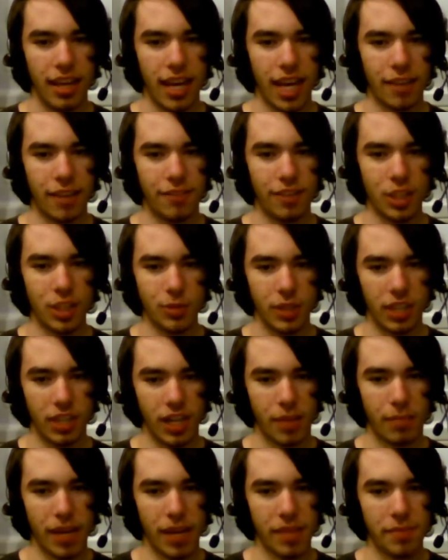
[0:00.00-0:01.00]
At first we thought
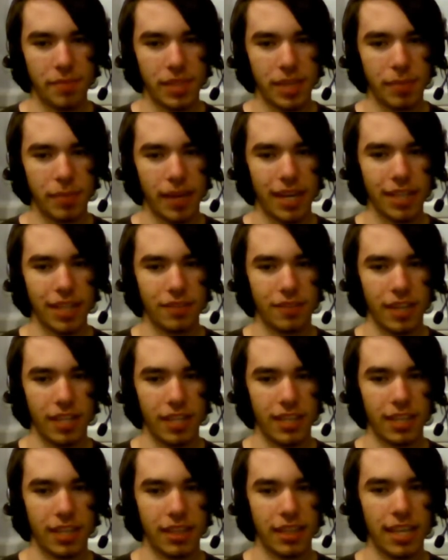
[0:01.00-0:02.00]
it might be the
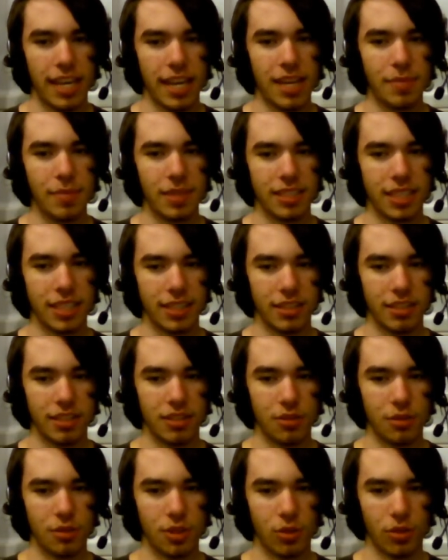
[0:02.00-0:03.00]
pathfinding that the enemies had to
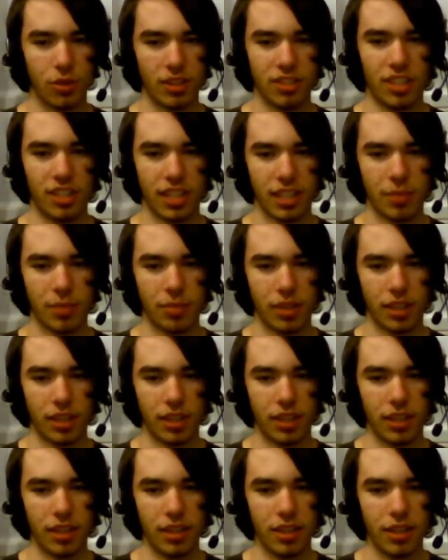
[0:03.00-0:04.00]
do in order to track the player.